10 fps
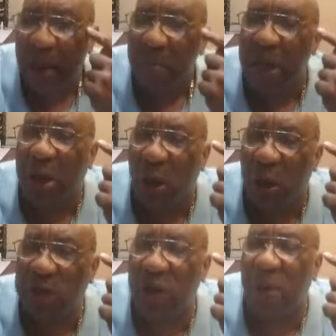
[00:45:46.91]

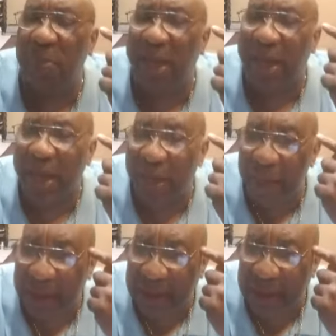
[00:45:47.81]
because of the
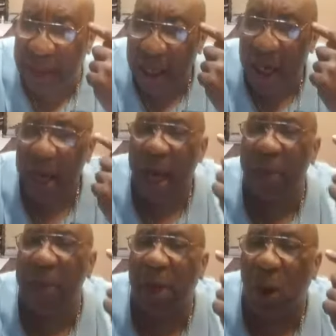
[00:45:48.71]
enmity
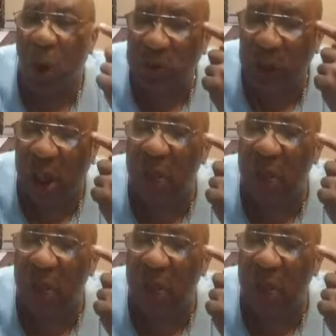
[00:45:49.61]
and because of the